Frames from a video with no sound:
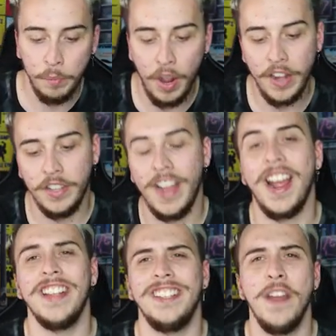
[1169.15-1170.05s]
But like
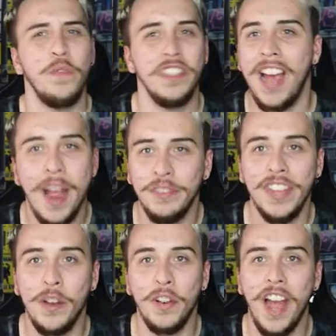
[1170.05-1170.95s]
I said, for time's
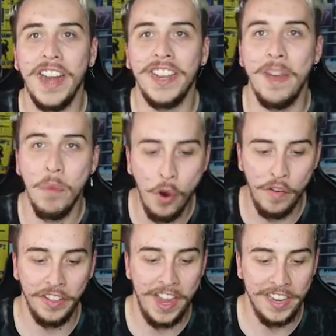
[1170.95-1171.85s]
sake, we gotta get
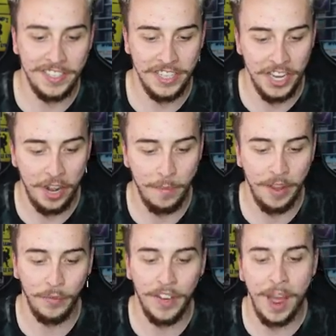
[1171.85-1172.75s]
moving, ladies and gentlemen.
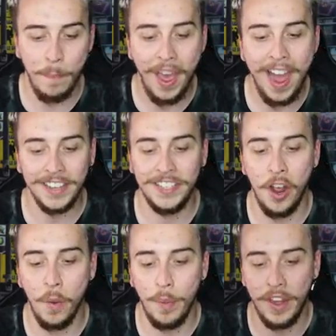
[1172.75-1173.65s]
We got packs to
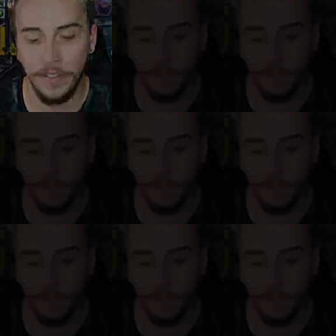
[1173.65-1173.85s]
open.